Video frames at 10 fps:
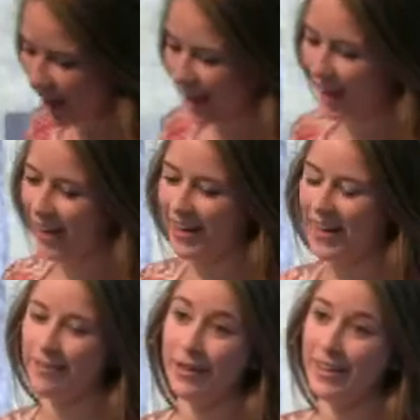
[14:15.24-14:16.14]
and
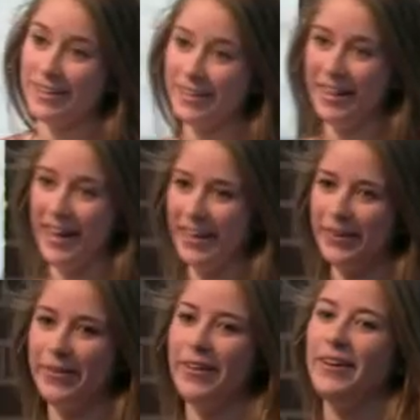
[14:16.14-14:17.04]
I'm not going to lie,
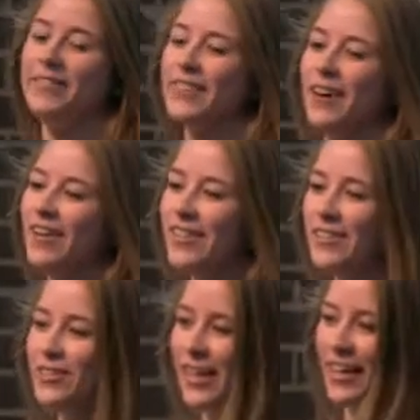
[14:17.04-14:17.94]
going off to
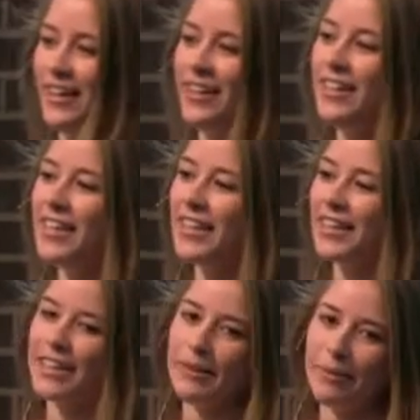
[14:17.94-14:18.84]
college and
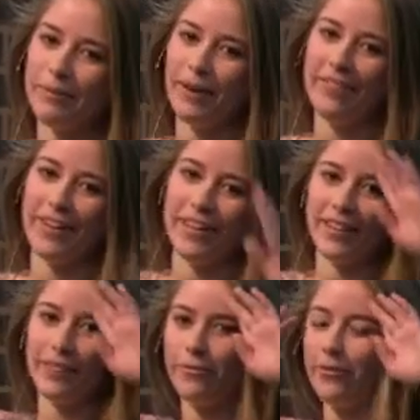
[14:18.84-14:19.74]
keeping my
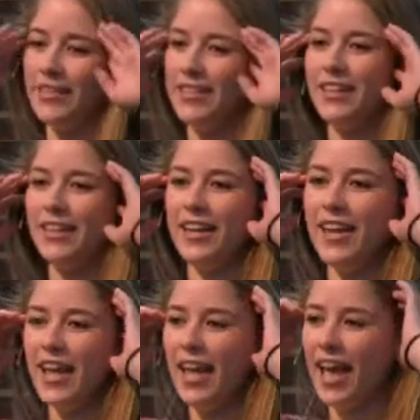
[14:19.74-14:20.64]
faith wasn't
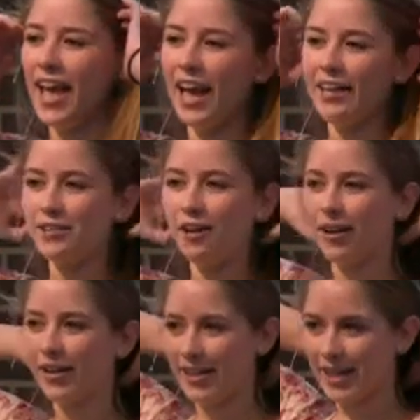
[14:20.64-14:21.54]
as
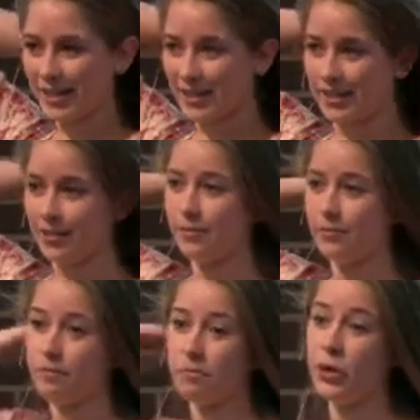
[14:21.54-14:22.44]
hard as it
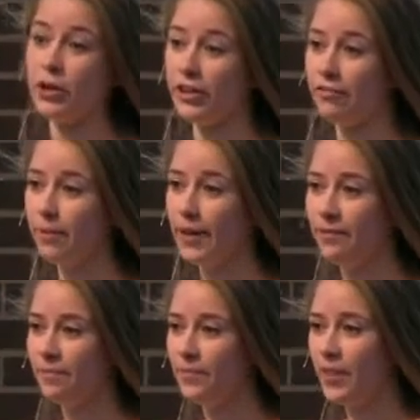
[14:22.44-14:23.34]
could have
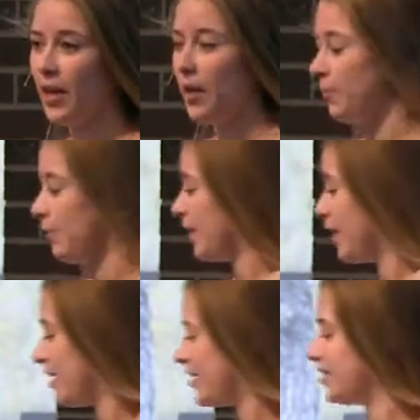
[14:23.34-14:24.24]
been,
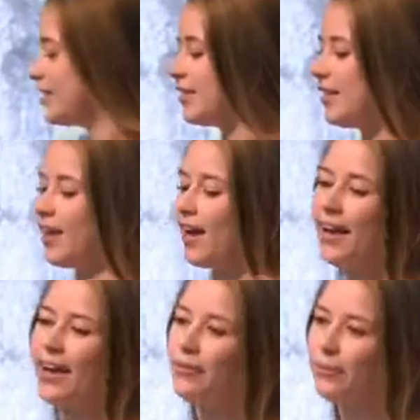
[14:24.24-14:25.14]
because
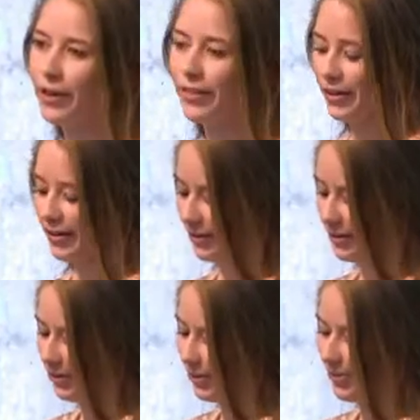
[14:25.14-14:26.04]
I have a brother
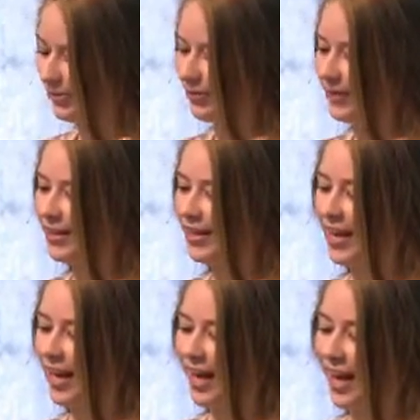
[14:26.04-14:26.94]
who
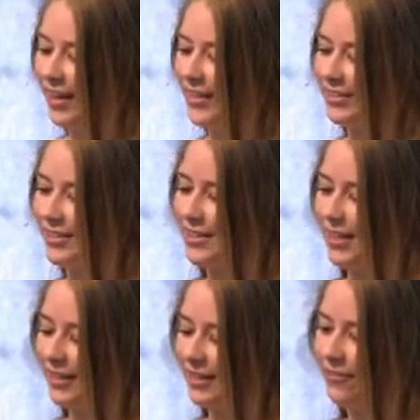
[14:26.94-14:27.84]
I
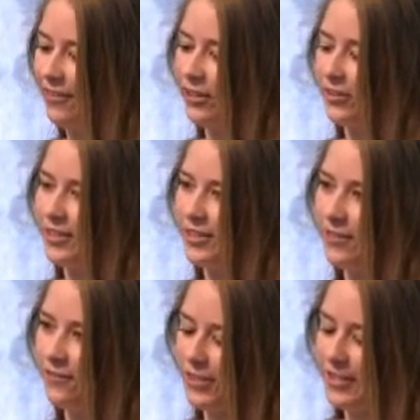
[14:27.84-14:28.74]
slightly followed in
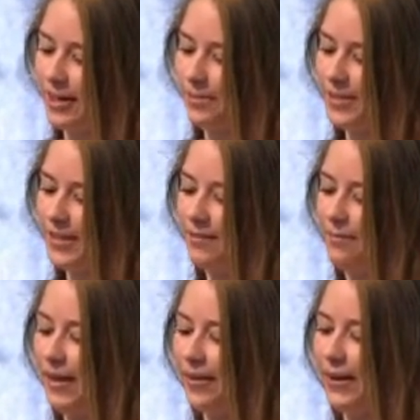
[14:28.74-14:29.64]
his footsteps
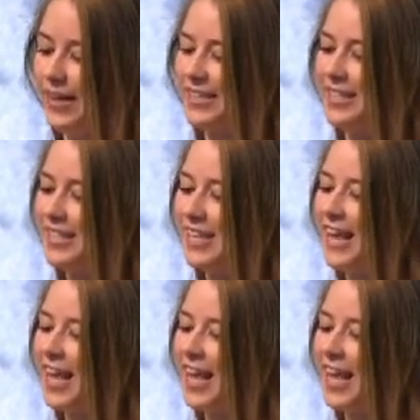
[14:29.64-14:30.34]
in many ways,